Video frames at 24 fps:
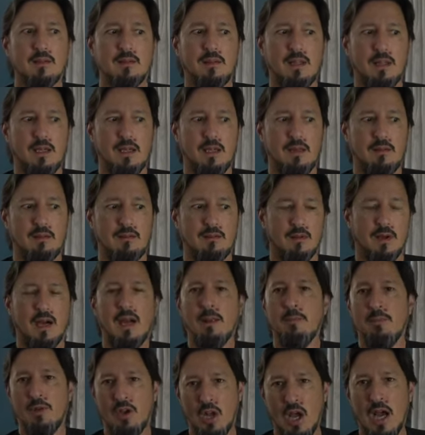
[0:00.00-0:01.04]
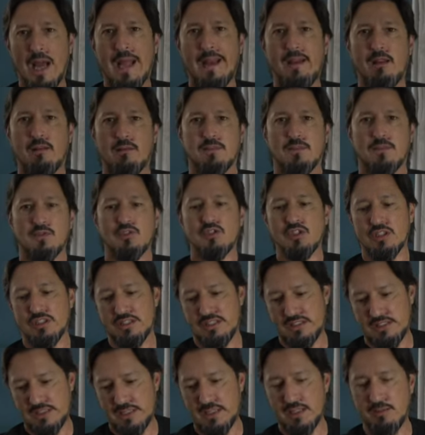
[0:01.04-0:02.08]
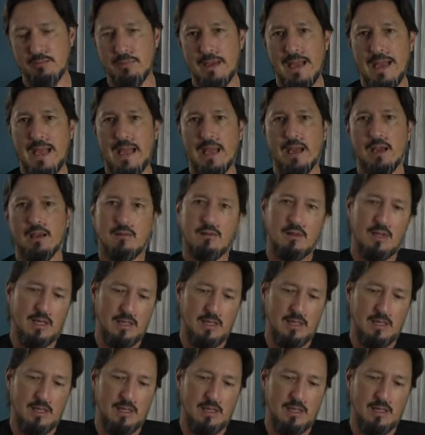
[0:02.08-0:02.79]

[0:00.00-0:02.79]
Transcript: that I'm not just sitting back